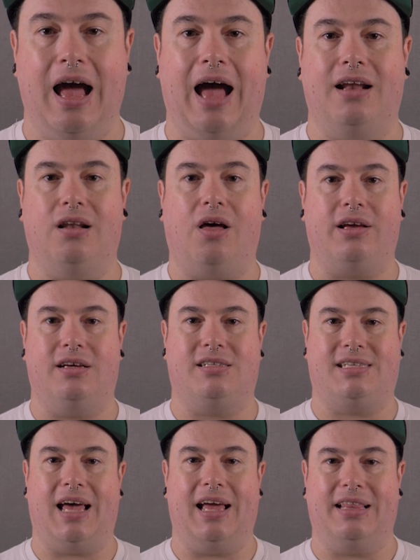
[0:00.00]
And like I
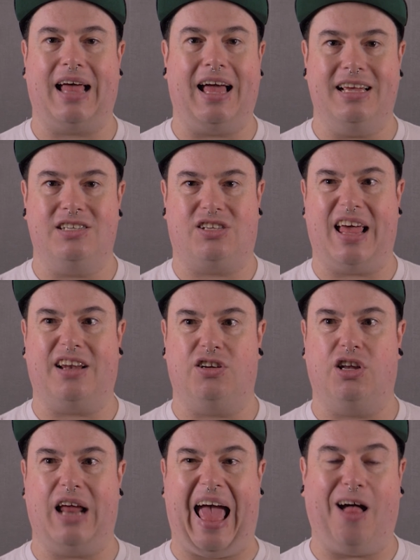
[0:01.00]
say, that is then
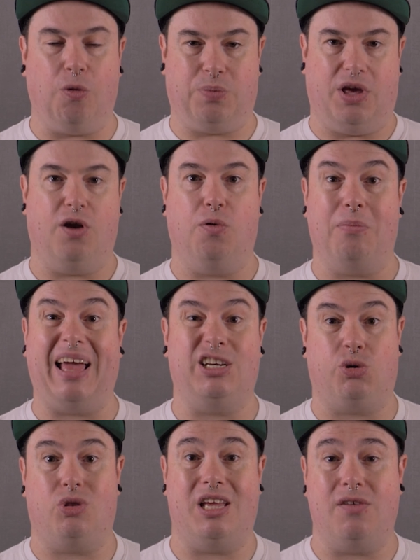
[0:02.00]
going to help you make
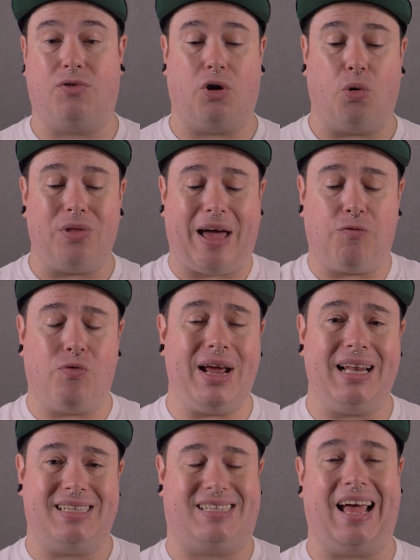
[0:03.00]
sure that you've got all that
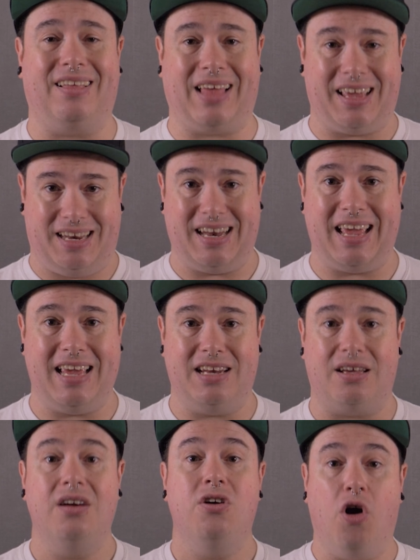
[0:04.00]
real estate that you need